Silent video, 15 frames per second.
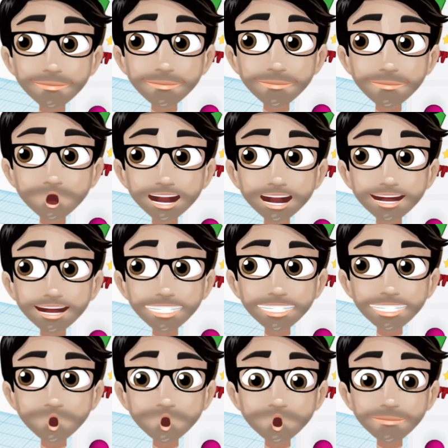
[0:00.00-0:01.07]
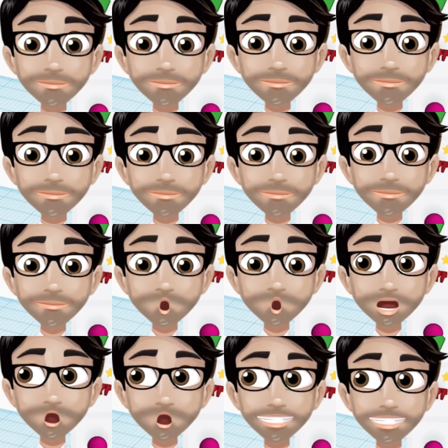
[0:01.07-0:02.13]
Uh, you can, uh, I
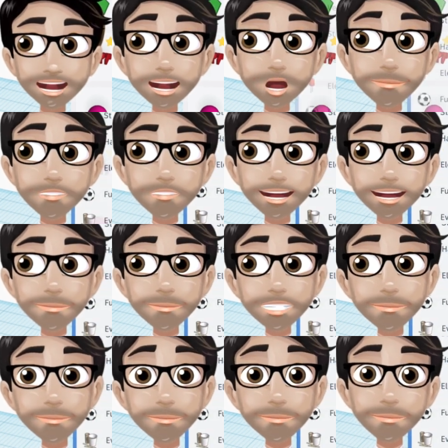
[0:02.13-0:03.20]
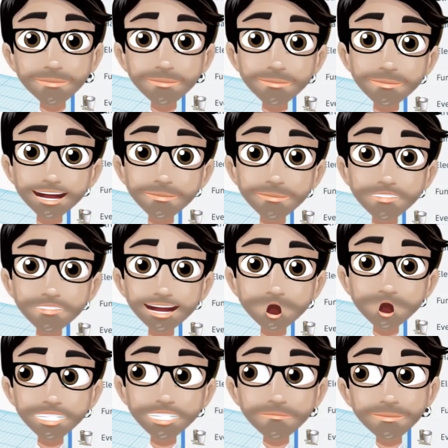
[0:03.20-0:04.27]
wonder if I have it in my favorites, your
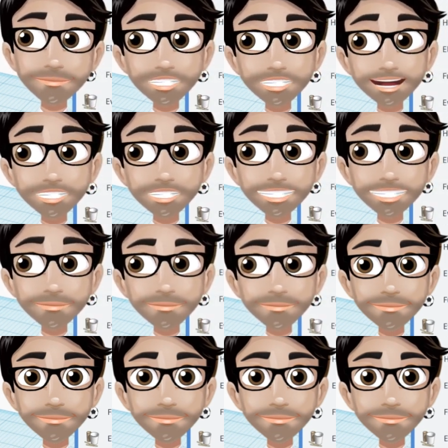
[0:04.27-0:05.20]
favorites or my creations.